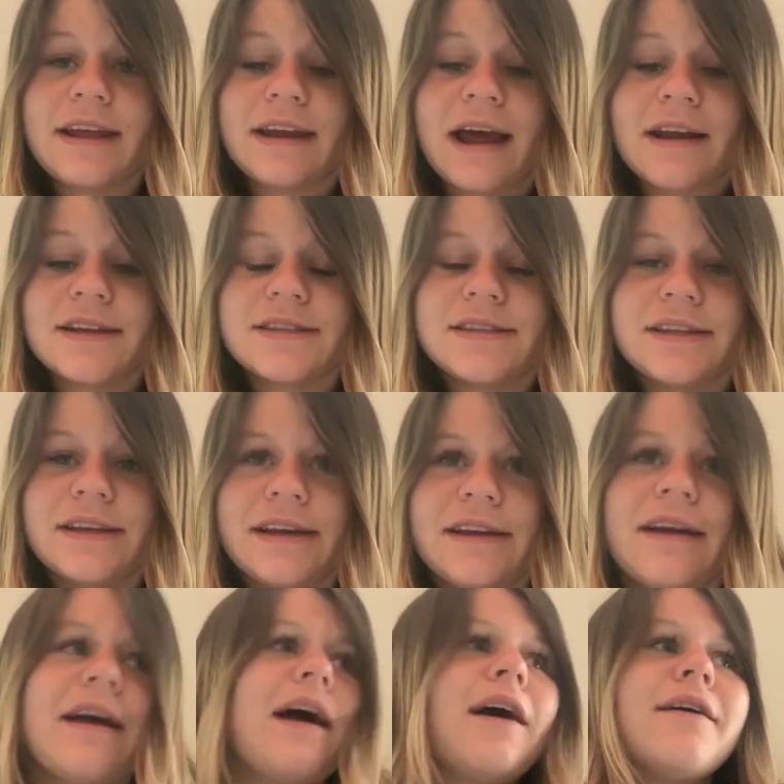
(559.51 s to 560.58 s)
And honestly,
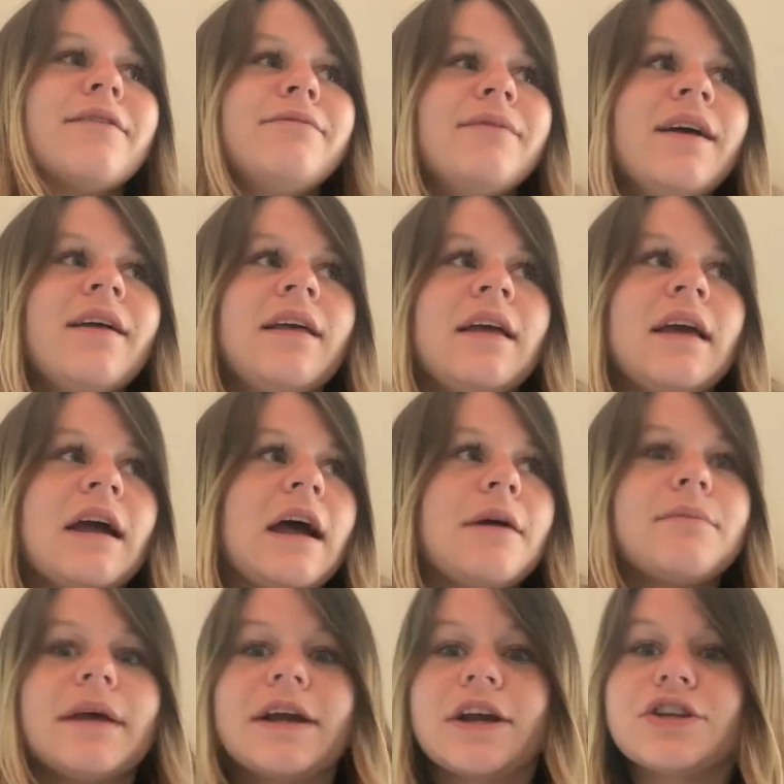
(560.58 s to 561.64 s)

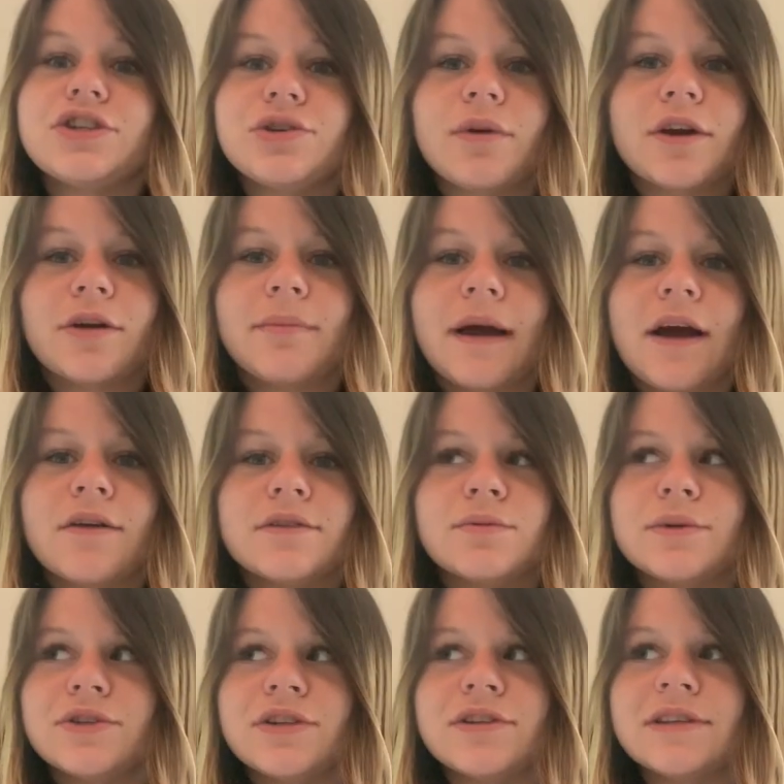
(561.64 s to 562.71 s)
I'm like 200 pounds,
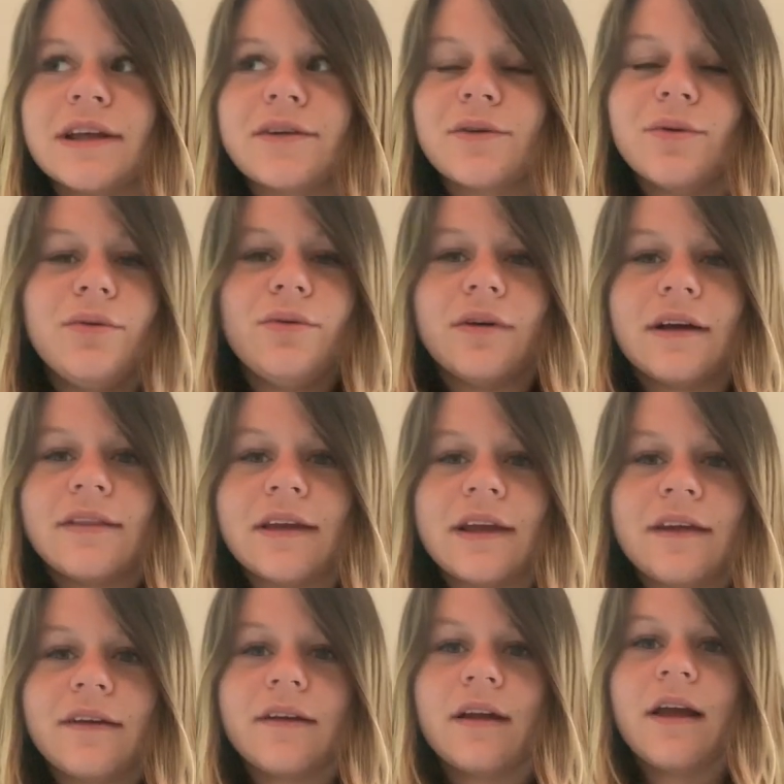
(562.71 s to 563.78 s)
which is like cool, I
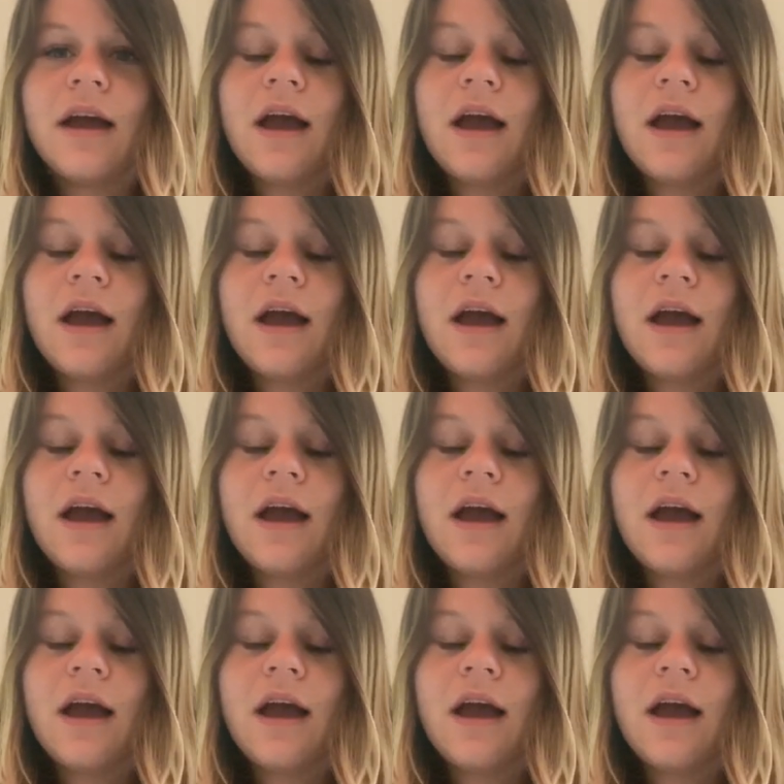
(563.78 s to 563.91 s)
think.